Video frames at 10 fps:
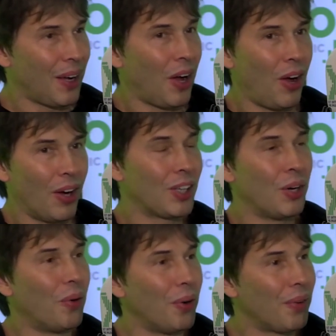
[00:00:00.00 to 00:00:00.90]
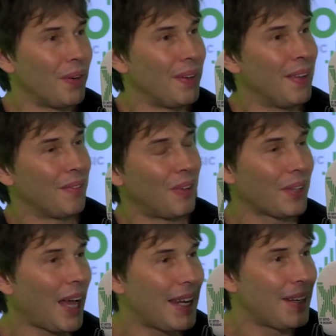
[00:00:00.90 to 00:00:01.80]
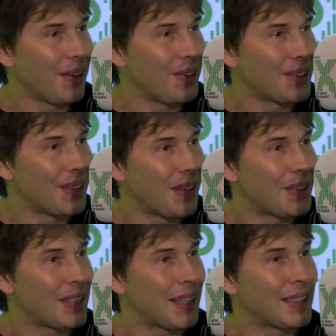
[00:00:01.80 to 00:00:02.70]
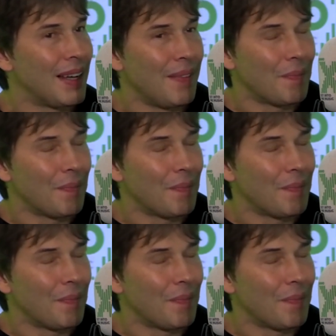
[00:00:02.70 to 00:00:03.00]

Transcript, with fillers: a hot core and volcanoes and those things.